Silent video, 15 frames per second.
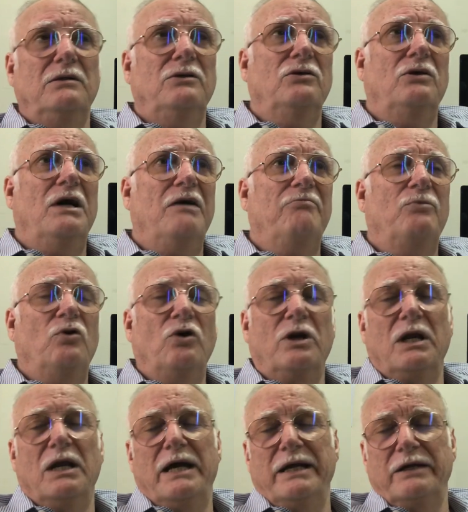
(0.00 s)
You have
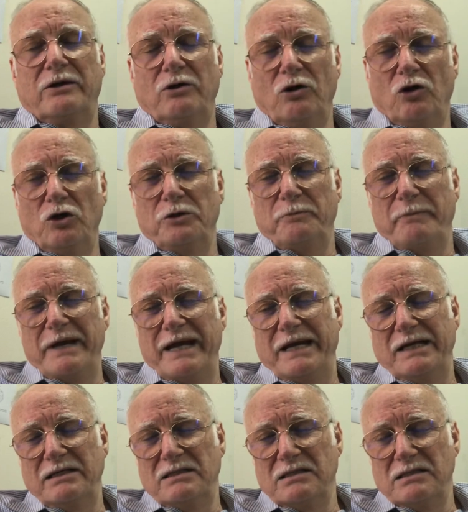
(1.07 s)
more like load
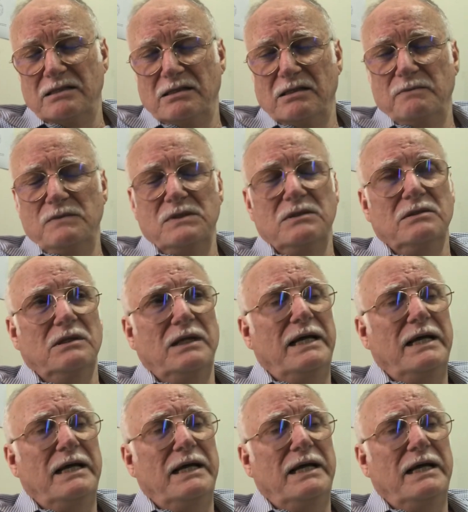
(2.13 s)
bearing systems,